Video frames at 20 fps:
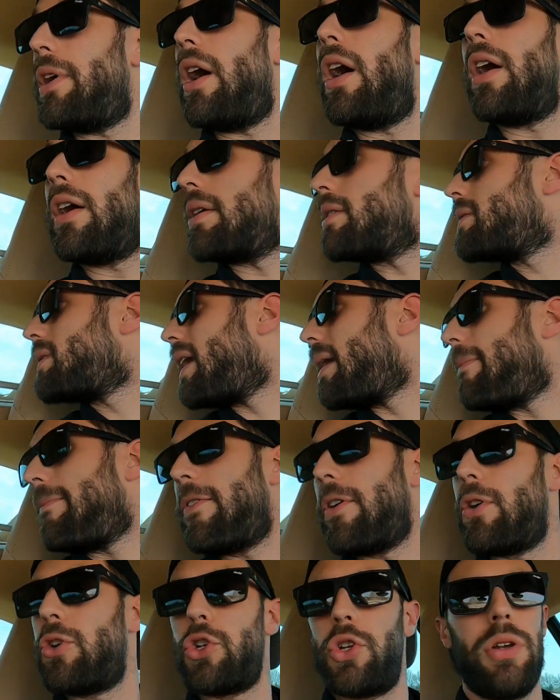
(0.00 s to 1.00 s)
the hardtop
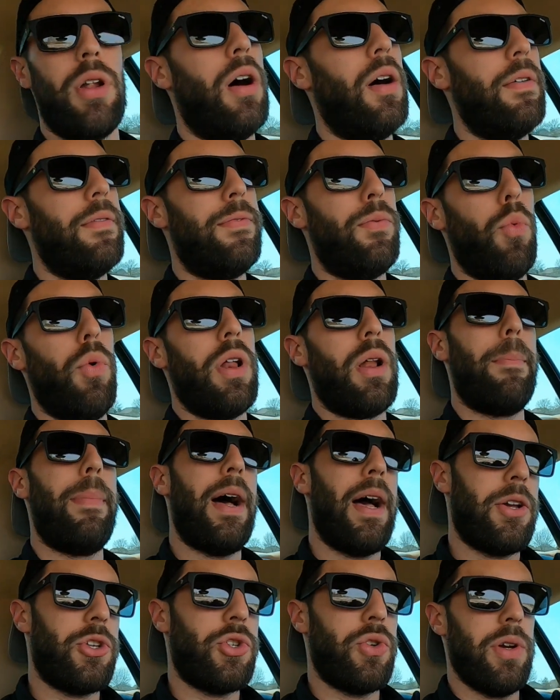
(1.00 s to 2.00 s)
version of what a
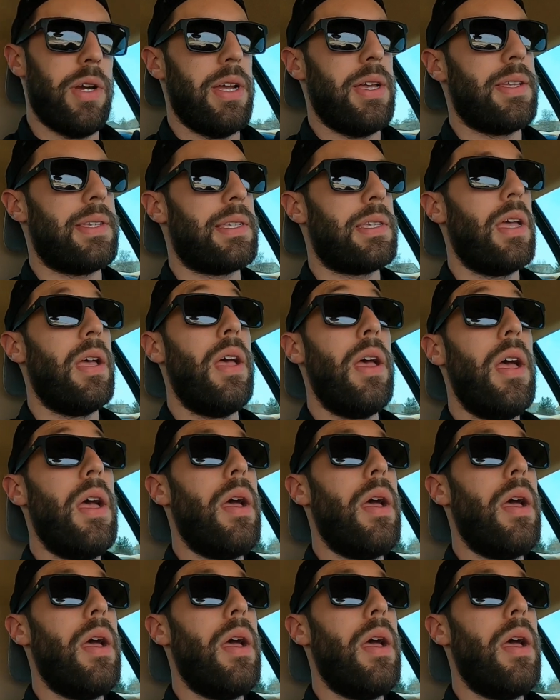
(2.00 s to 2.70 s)
Boxster is.